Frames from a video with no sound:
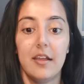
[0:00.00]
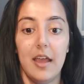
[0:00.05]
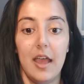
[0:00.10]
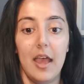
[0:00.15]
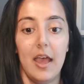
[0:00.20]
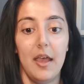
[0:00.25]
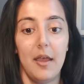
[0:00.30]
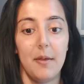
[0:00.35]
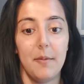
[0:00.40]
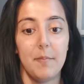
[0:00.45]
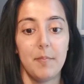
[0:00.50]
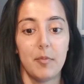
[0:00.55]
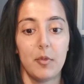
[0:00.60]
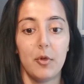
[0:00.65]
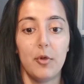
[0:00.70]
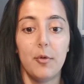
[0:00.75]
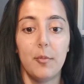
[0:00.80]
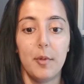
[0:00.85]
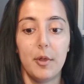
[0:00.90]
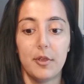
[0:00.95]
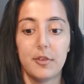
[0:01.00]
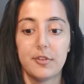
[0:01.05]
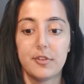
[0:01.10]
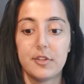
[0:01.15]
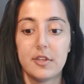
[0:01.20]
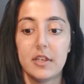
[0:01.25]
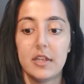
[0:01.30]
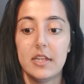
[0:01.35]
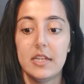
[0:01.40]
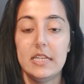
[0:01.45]

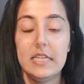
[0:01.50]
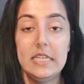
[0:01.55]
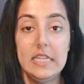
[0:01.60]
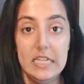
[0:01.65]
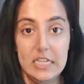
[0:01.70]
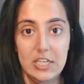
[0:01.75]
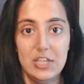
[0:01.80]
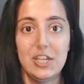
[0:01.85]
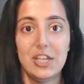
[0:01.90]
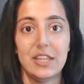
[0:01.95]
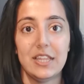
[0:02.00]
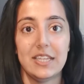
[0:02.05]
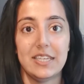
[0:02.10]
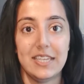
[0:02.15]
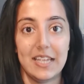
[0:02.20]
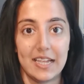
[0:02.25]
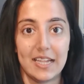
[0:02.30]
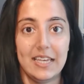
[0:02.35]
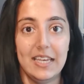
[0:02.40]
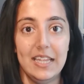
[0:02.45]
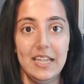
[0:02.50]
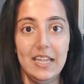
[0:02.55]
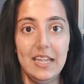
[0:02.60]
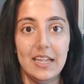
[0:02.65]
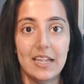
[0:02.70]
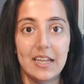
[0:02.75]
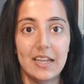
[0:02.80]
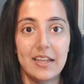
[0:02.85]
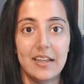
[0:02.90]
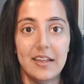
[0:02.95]
almost teaching the
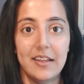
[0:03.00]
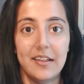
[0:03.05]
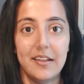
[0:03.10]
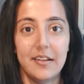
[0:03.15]
technique.